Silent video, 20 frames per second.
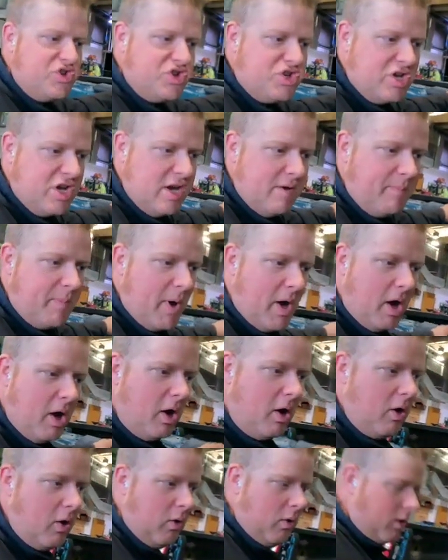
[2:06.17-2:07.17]

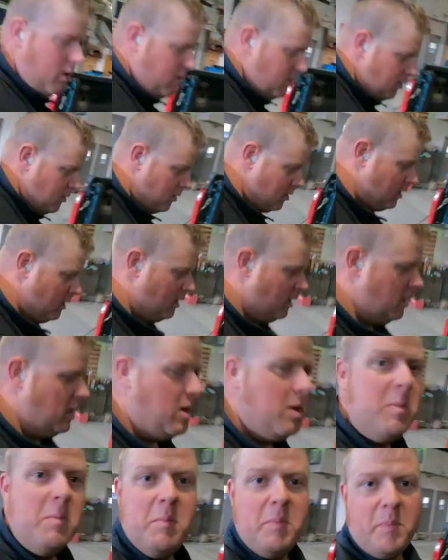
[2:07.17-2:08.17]
cheapo
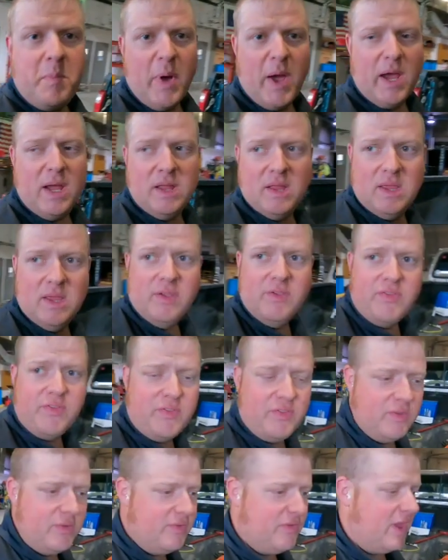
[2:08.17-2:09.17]

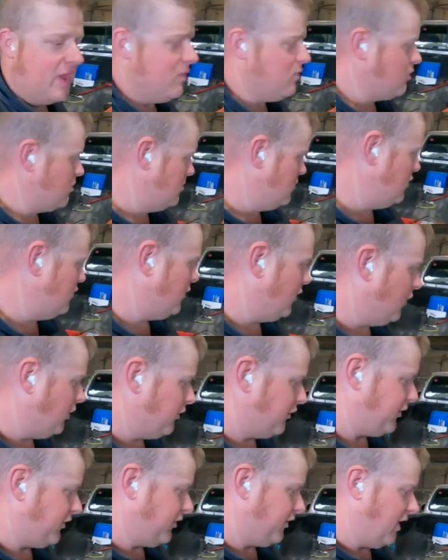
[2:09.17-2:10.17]
paintless dent removal
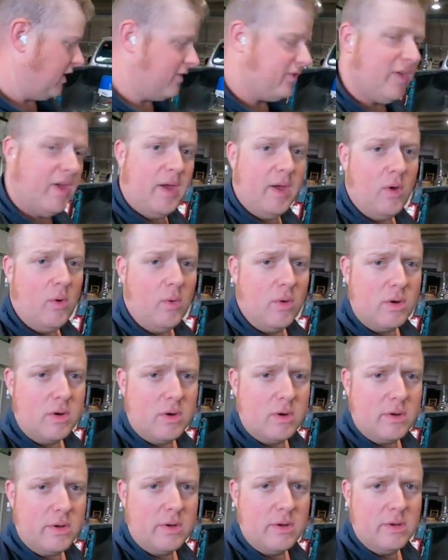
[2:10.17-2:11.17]
set I
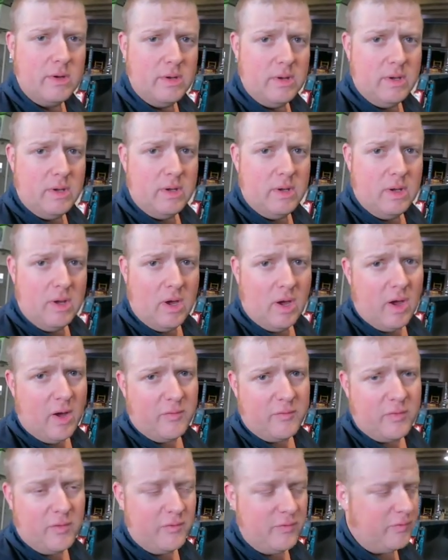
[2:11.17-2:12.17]
ordered
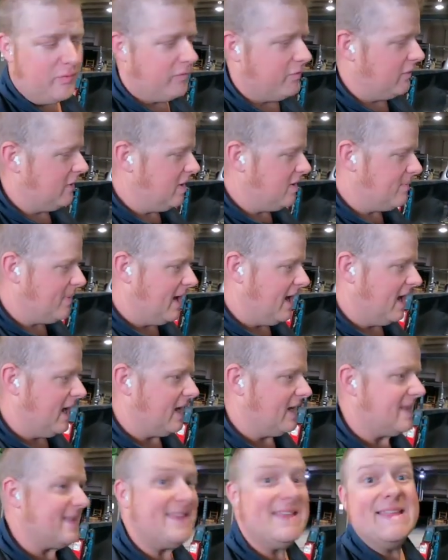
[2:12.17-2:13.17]
off of eBay
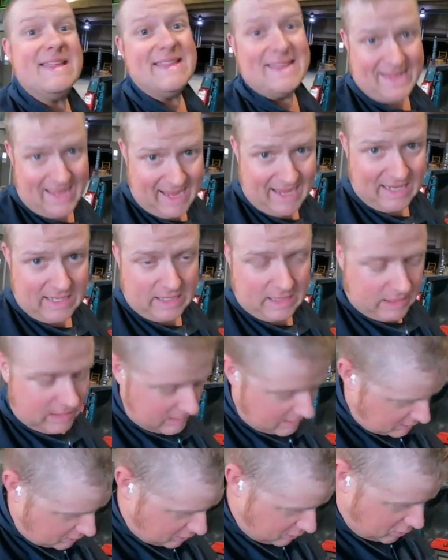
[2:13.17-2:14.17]
did not
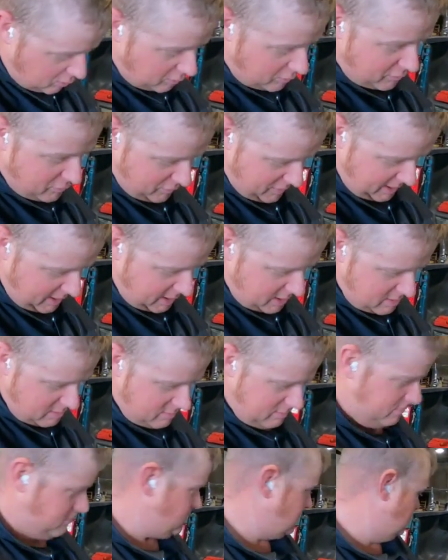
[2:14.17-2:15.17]
do the trick.
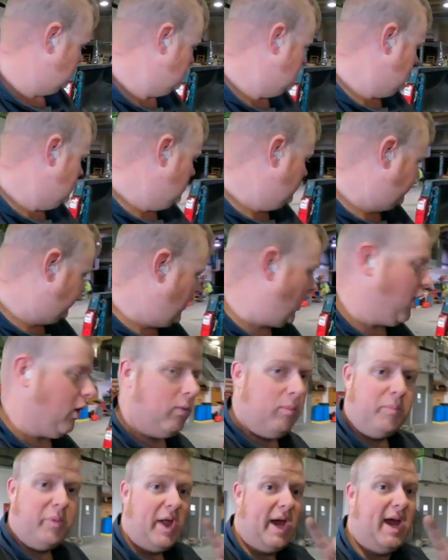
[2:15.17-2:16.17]
So
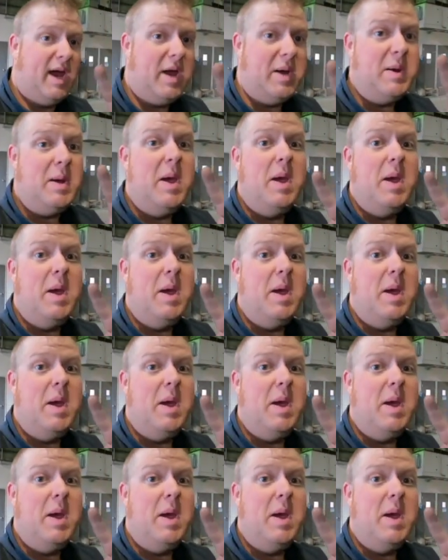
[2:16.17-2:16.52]
plan